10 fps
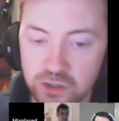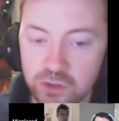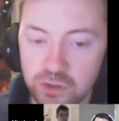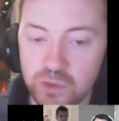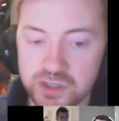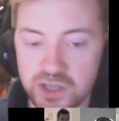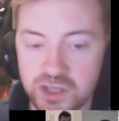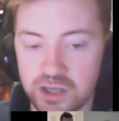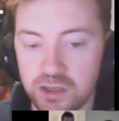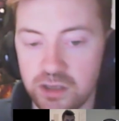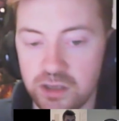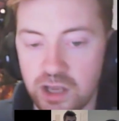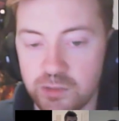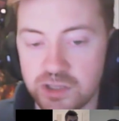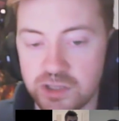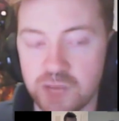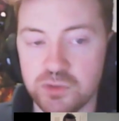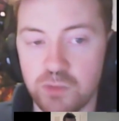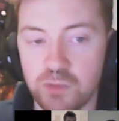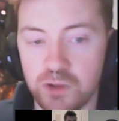who went second, how many times
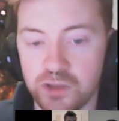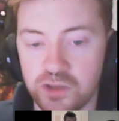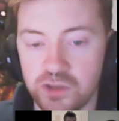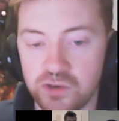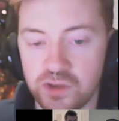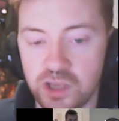you mulliganed,